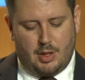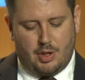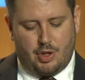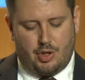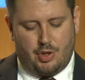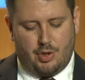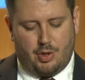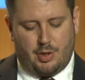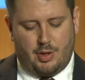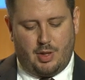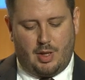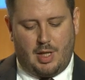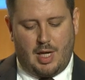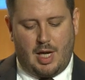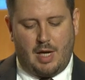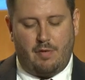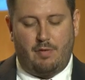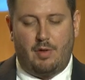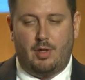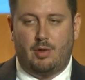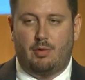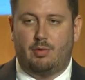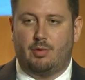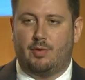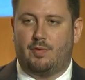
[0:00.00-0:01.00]
ensure the
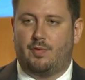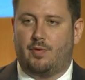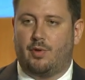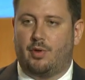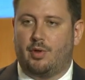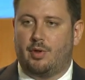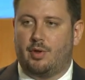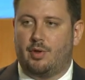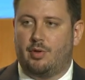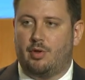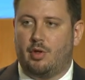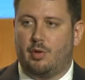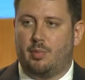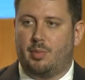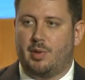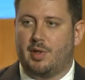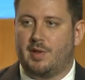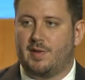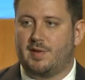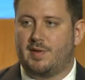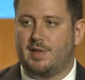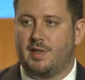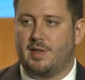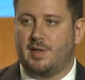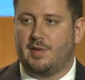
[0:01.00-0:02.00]
livelihood for
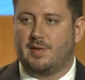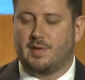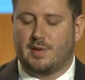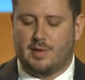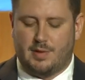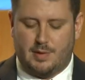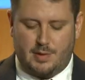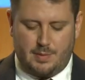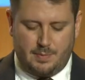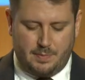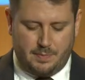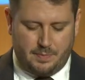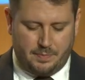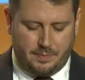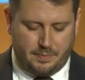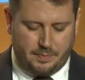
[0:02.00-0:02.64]
European citizens.